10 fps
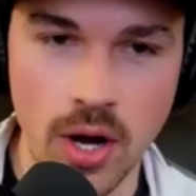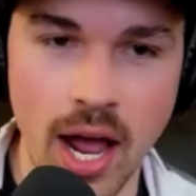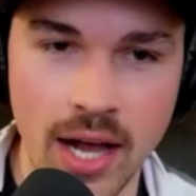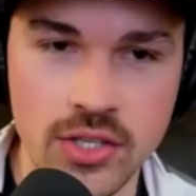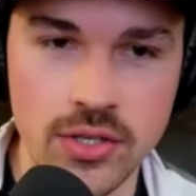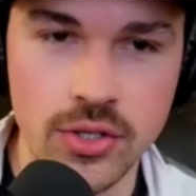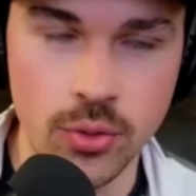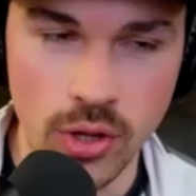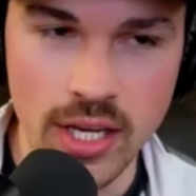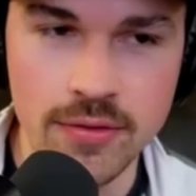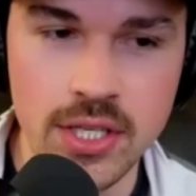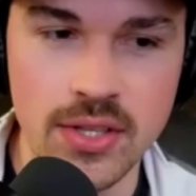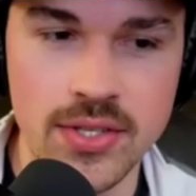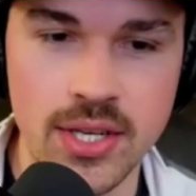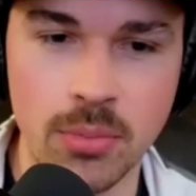actually you lived in
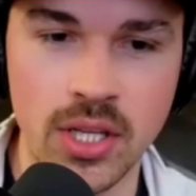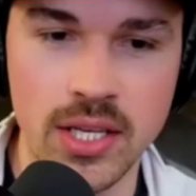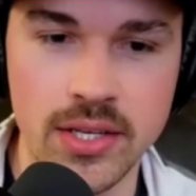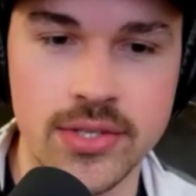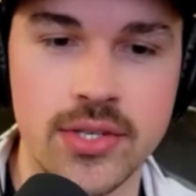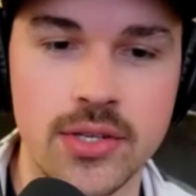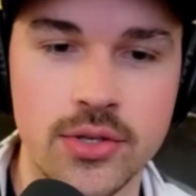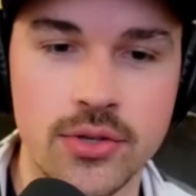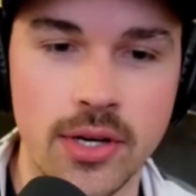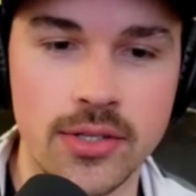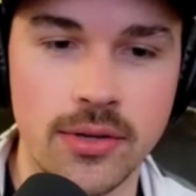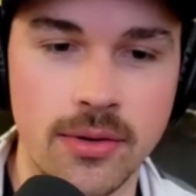the Sibley East District.